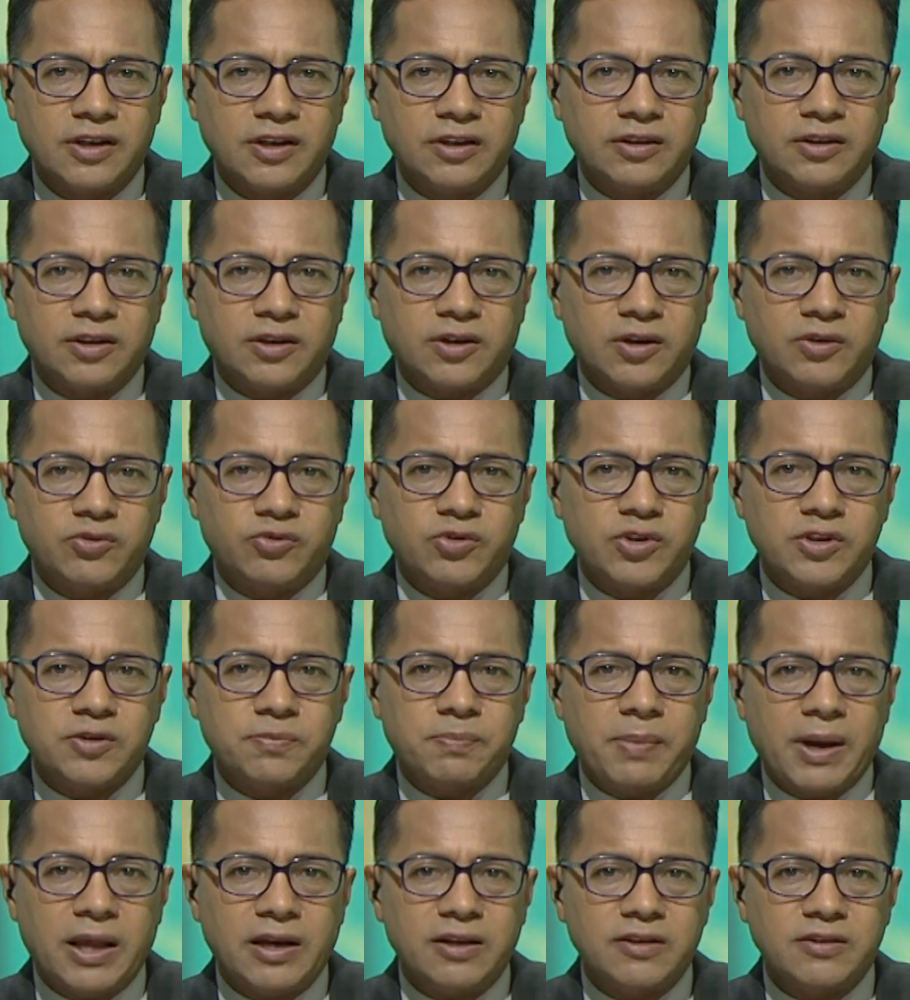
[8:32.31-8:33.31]
The country's
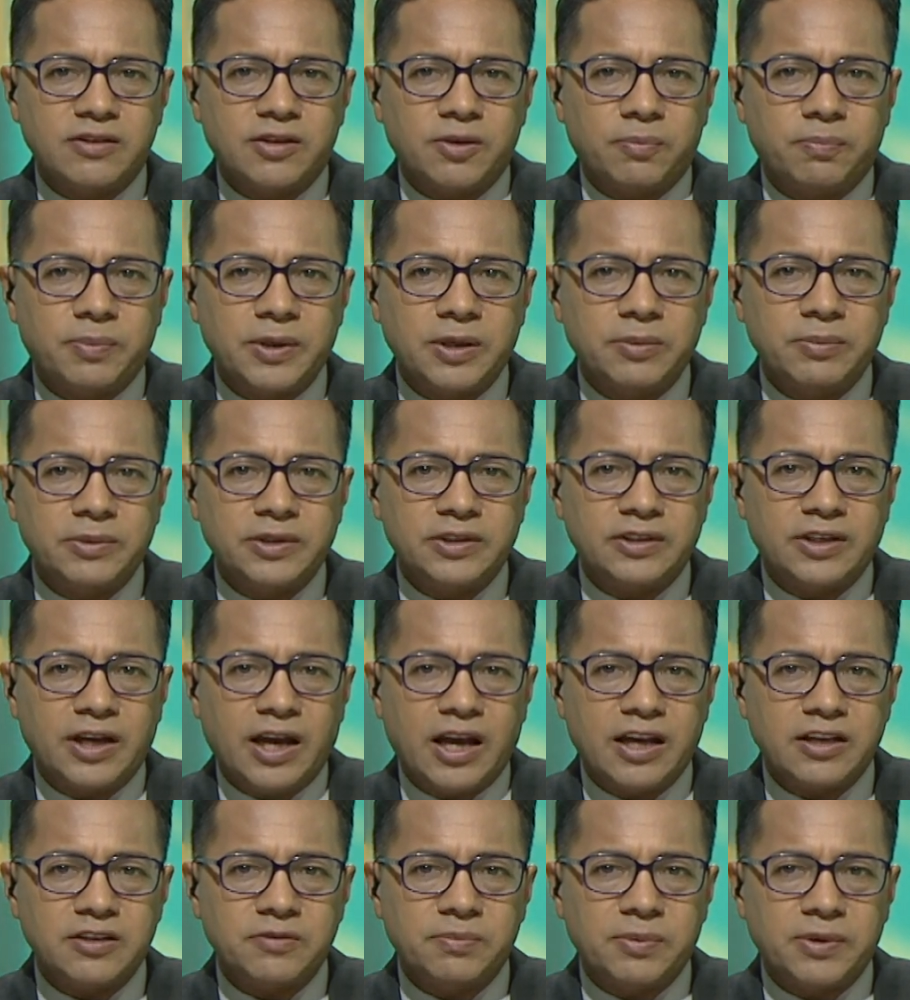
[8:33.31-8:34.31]
balance of payment
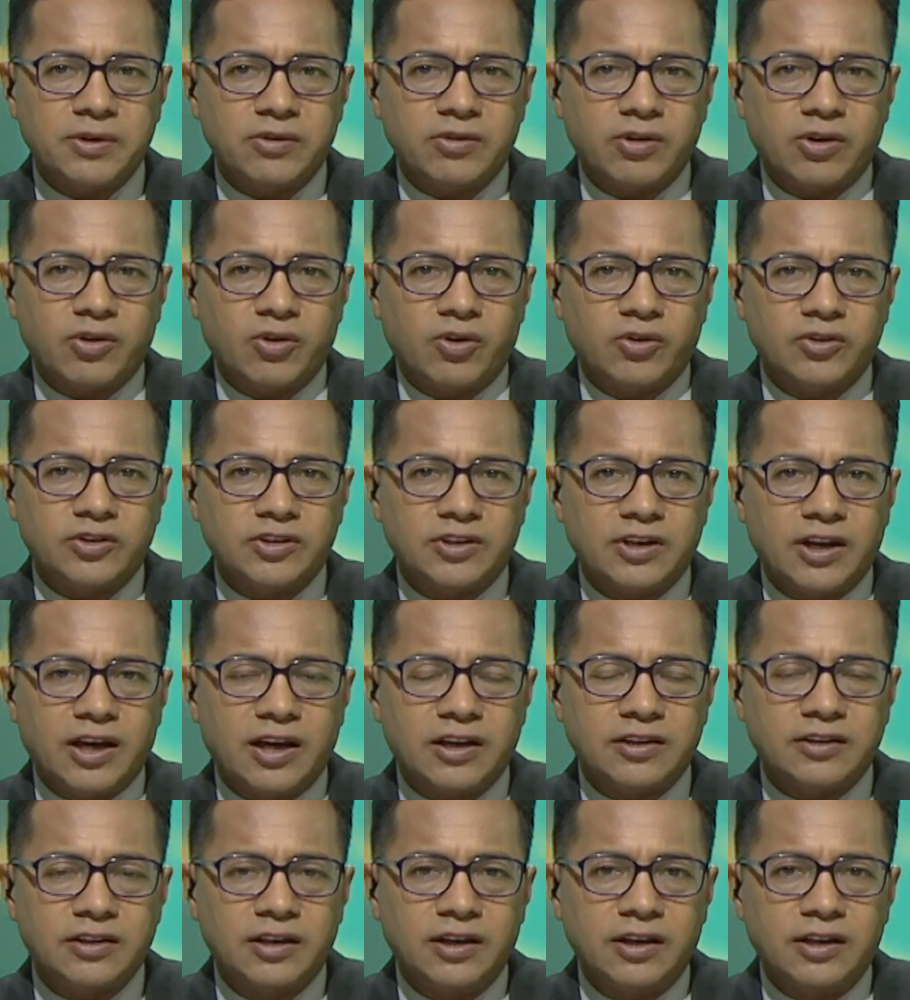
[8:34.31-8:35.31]
has been recorded
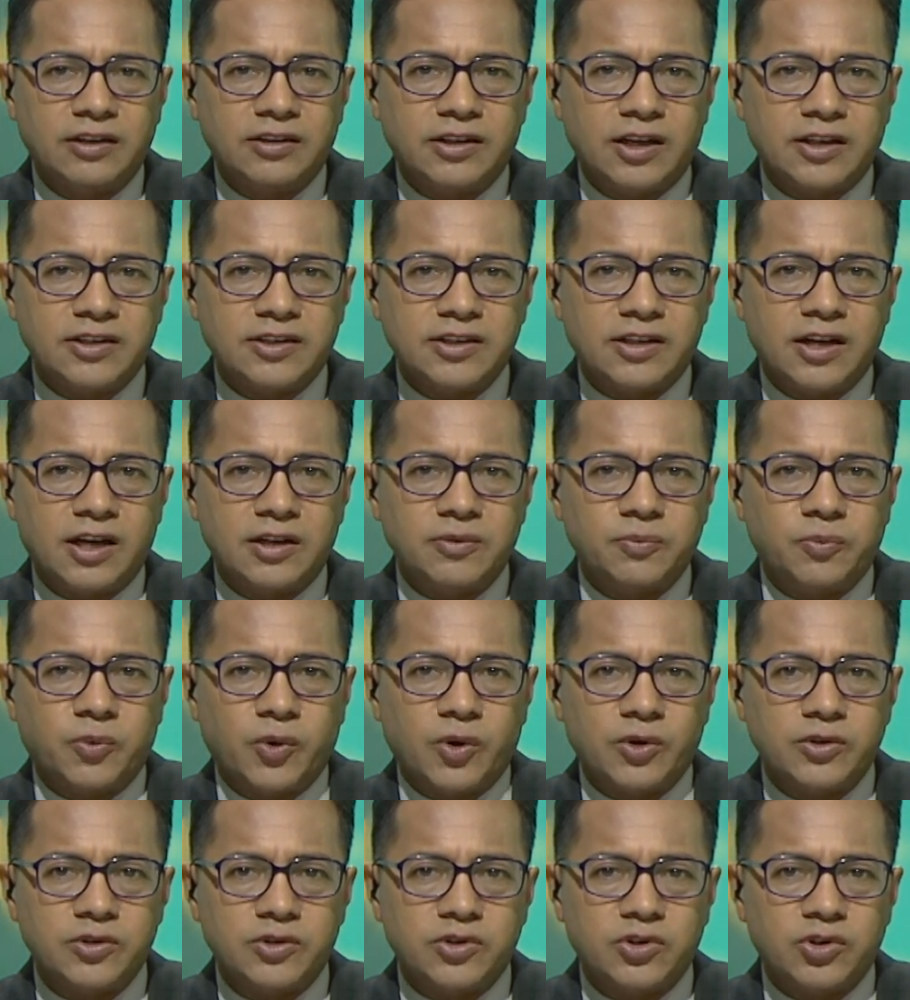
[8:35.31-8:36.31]
at
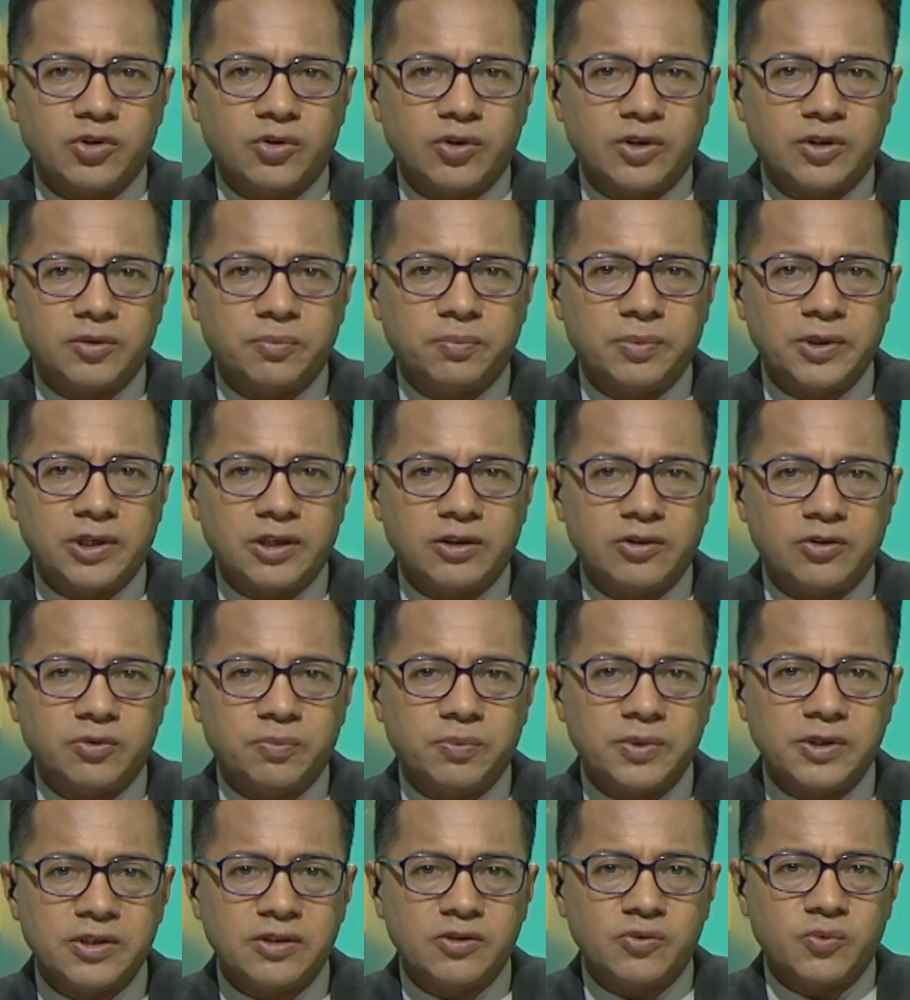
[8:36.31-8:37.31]
99.08 billion
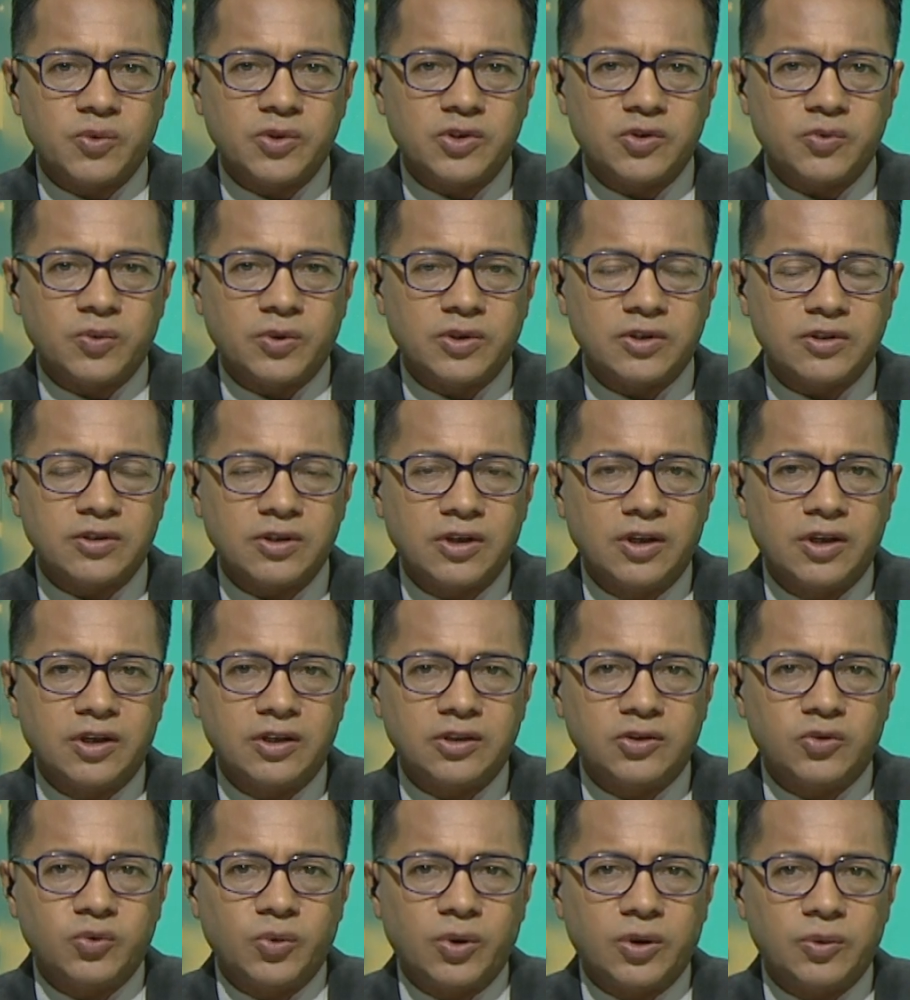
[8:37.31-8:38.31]
rupees, which was
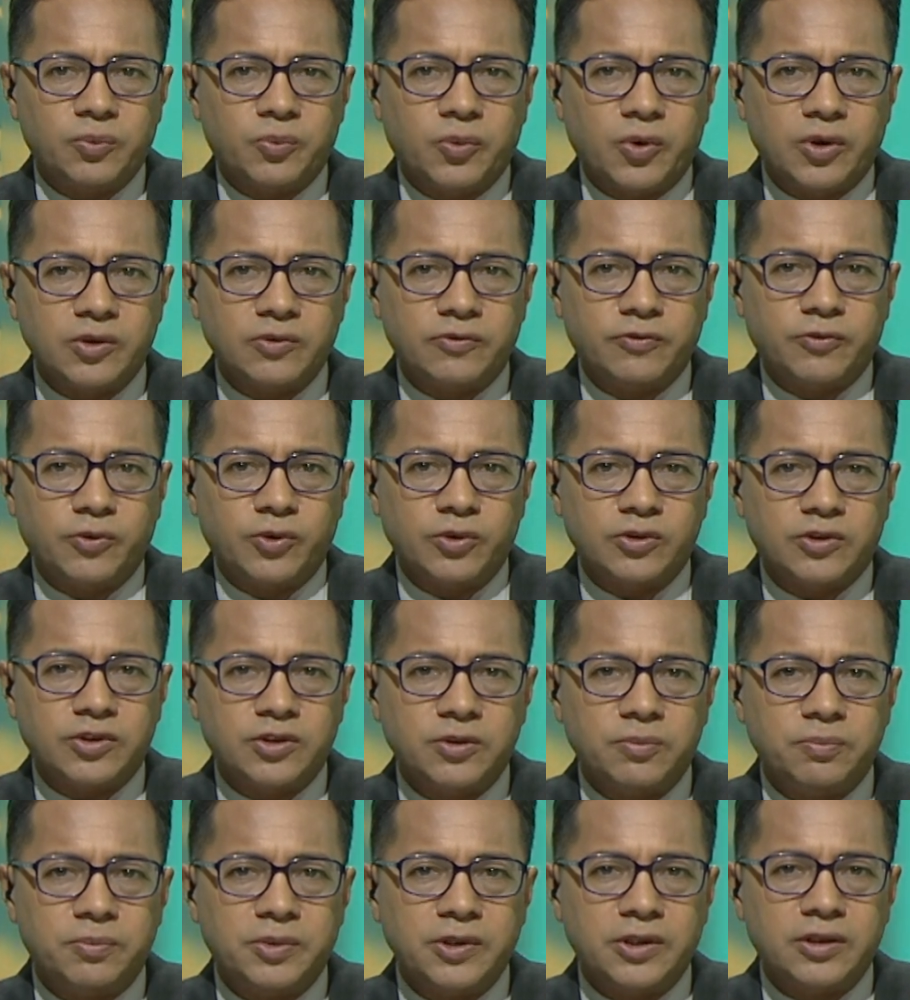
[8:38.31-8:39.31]

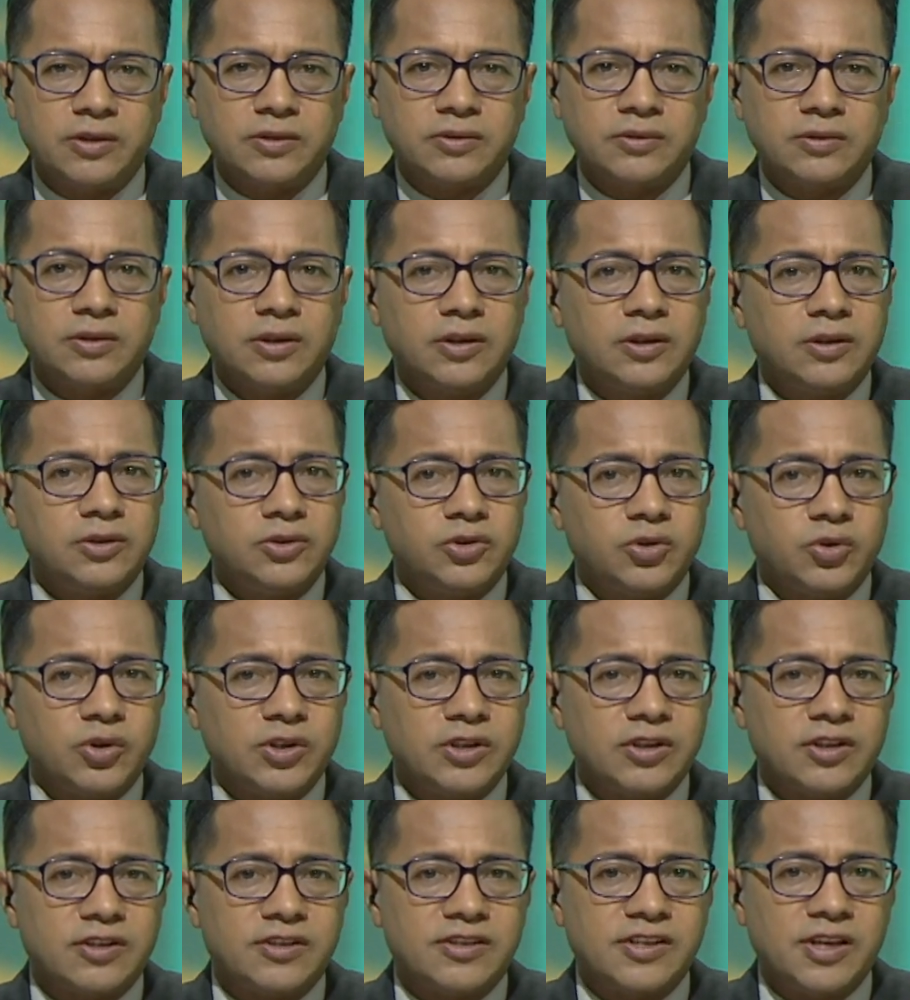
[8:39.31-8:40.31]
12.43 billion
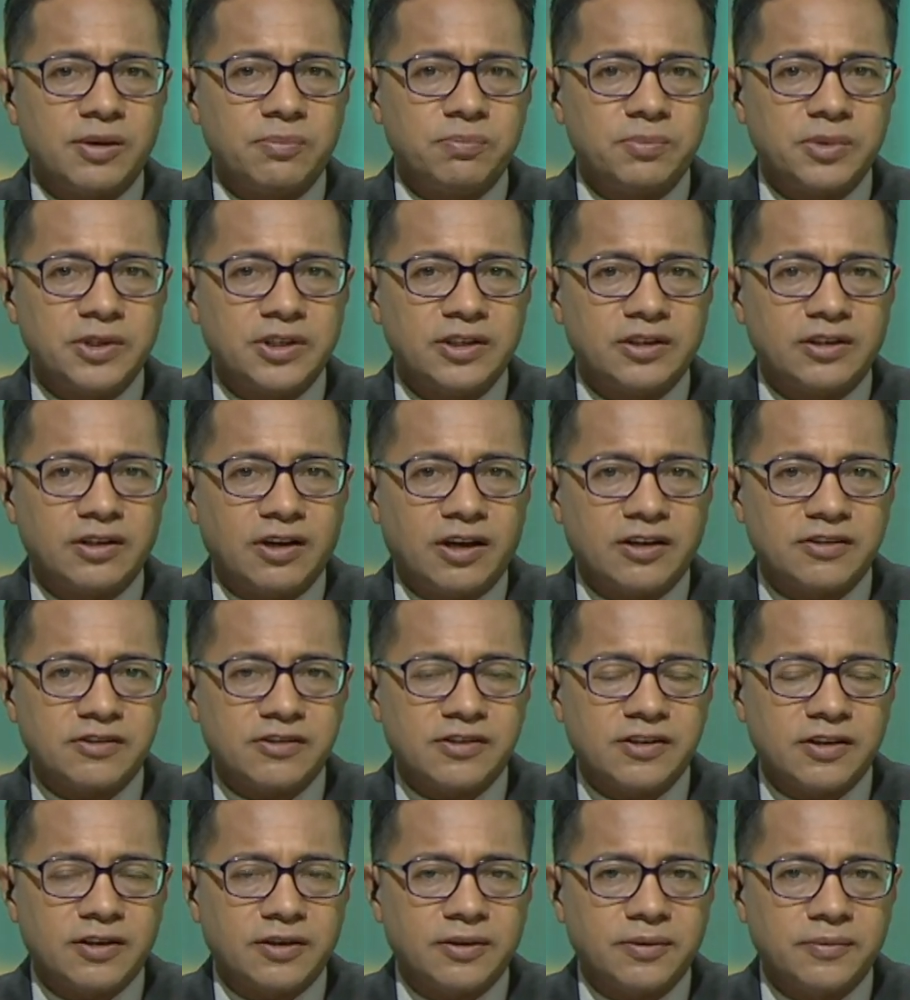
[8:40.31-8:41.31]
during the same period last
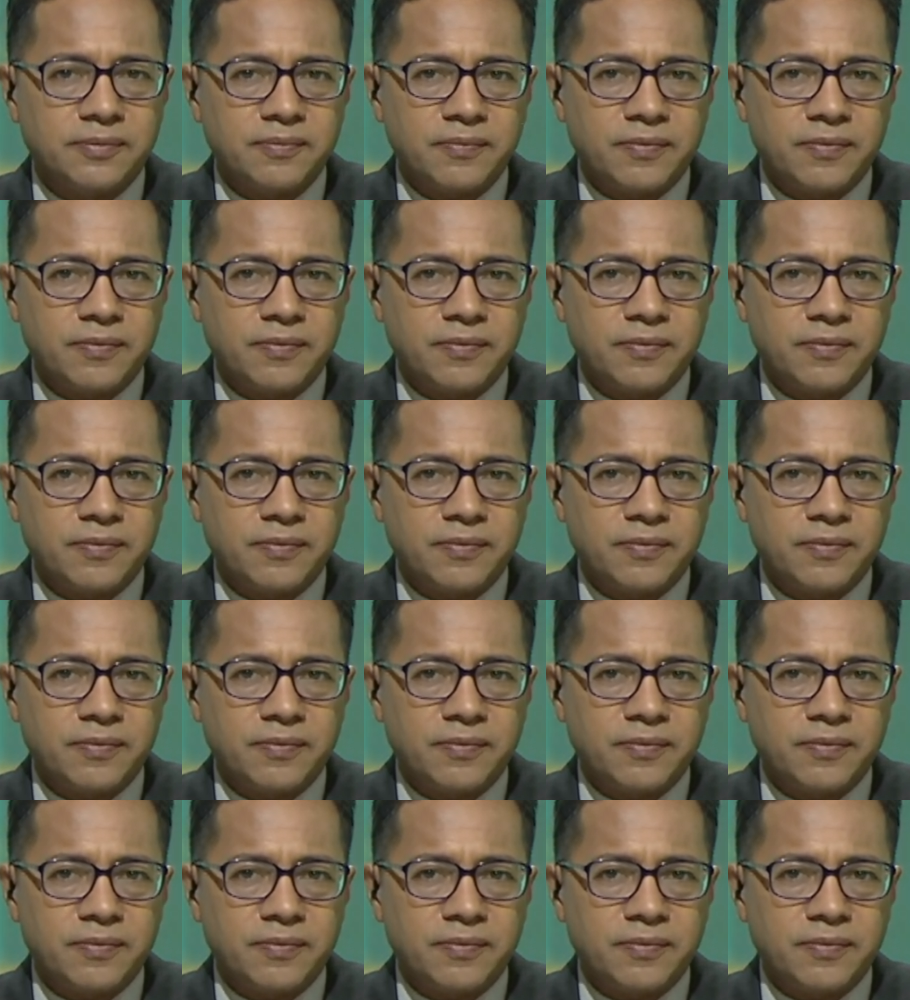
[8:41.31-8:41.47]
year.